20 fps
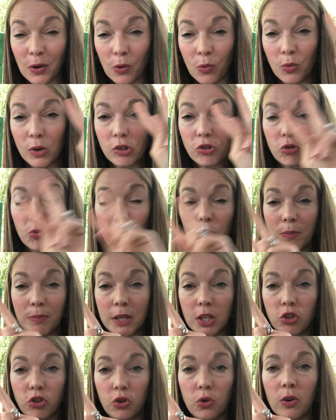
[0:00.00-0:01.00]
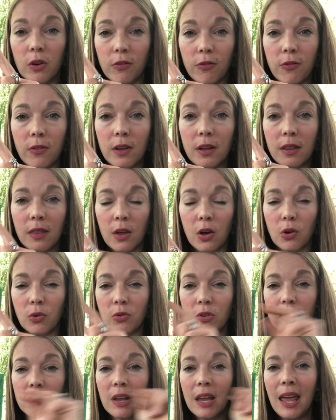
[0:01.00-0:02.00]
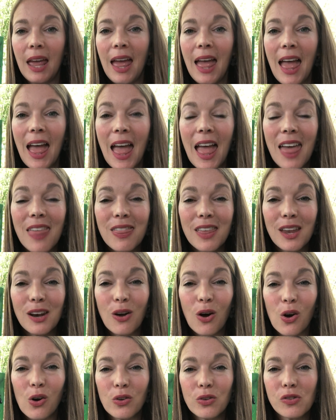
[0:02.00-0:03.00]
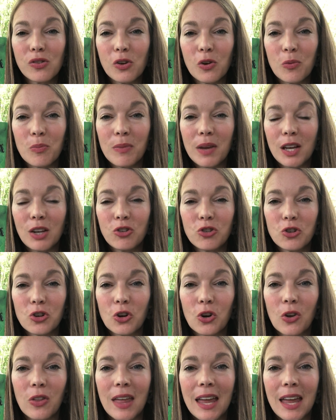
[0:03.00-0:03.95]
which would be 2 of those, and then also make sure